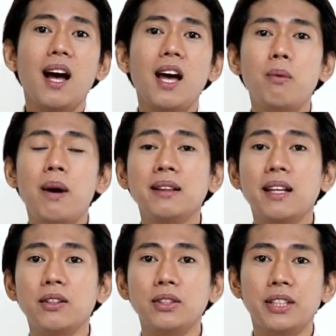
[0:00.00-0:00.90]
I
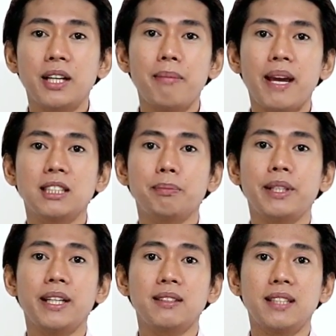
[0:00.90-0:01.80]
wanted to share my
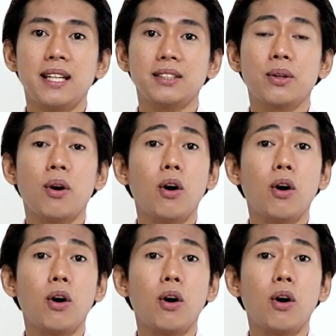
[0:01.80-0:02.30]
experiences,